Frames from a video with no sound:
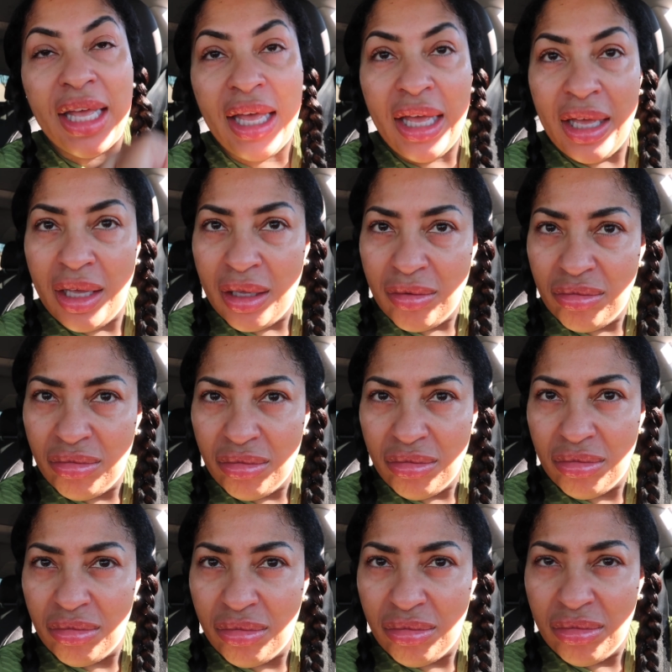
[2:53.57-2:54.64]
that.
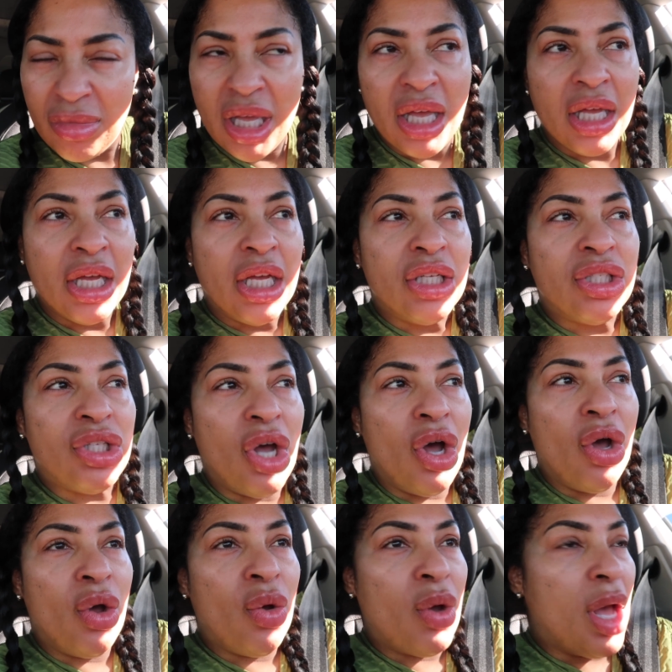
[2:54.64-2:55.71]

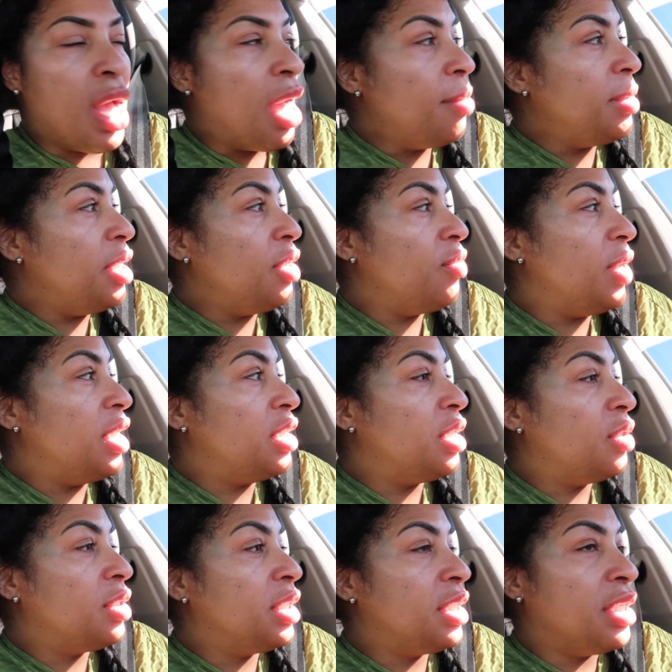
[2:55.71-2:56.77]
So I'm getting ready to
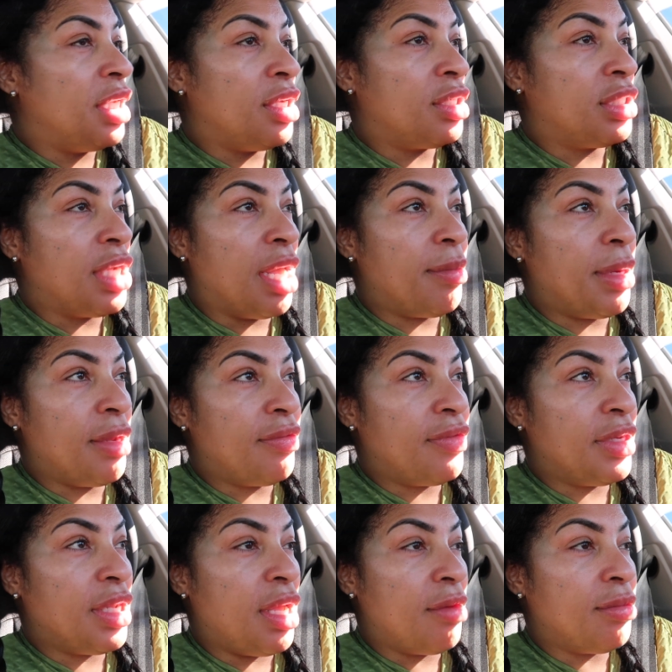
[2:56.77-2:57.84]
go to the nail shop, but
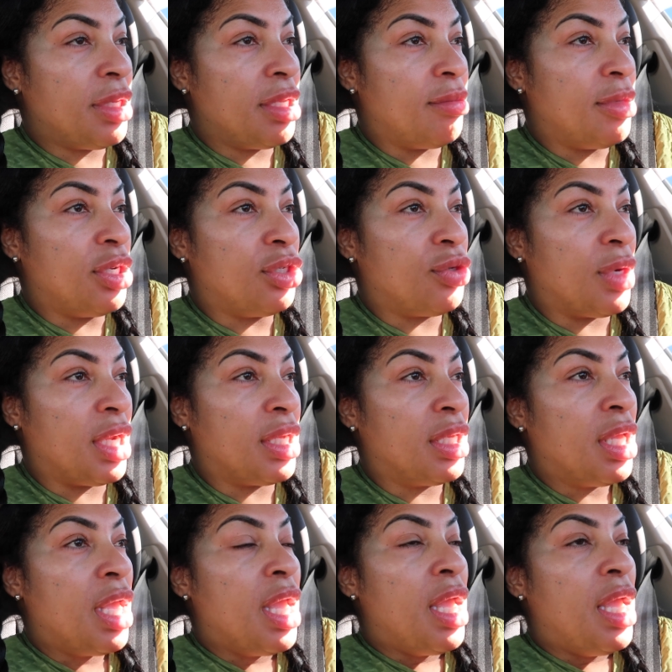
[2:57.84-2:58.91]
I'm getting me a drink.
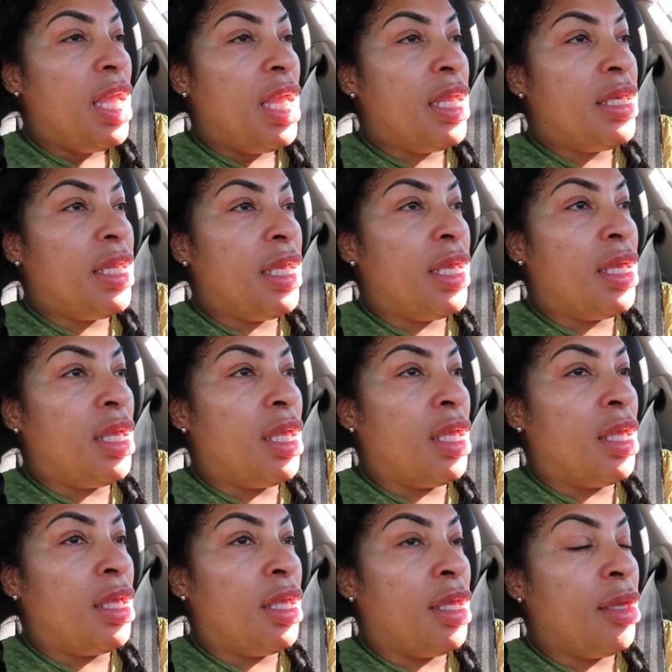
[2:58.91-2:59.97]
And then
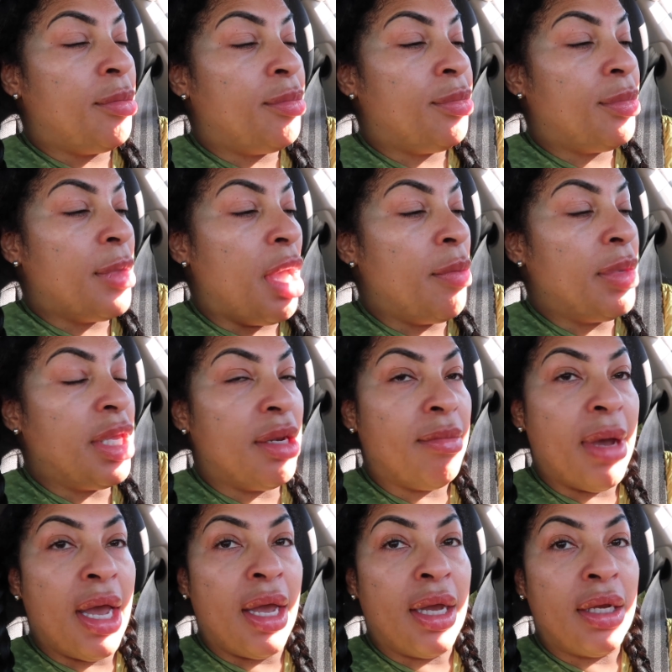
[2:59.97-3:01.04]
I'm getting
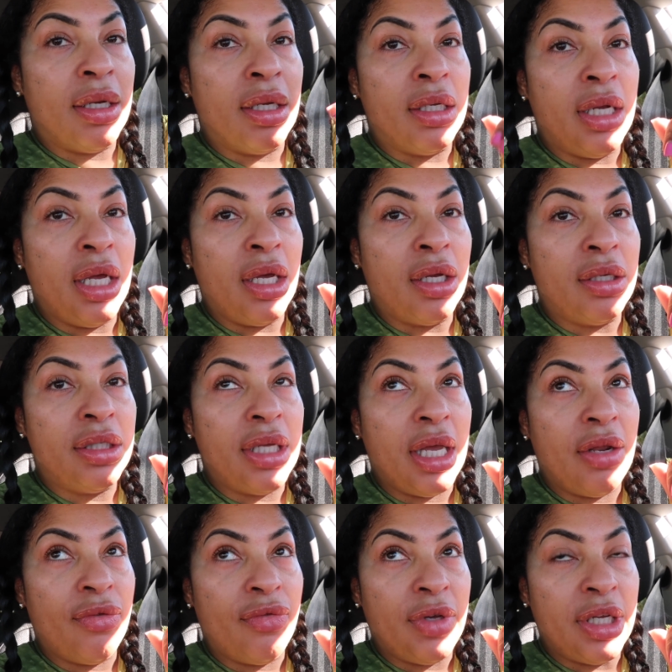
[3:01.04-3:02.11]
my nails
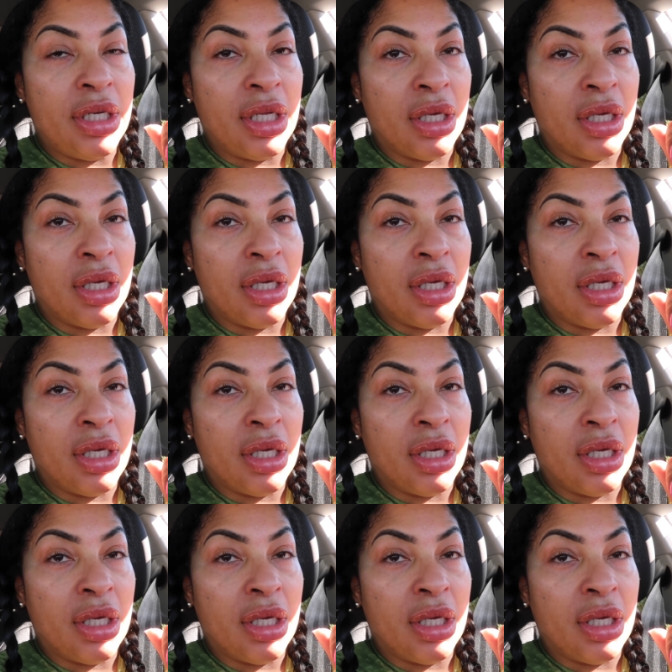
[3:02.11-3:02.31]
and feet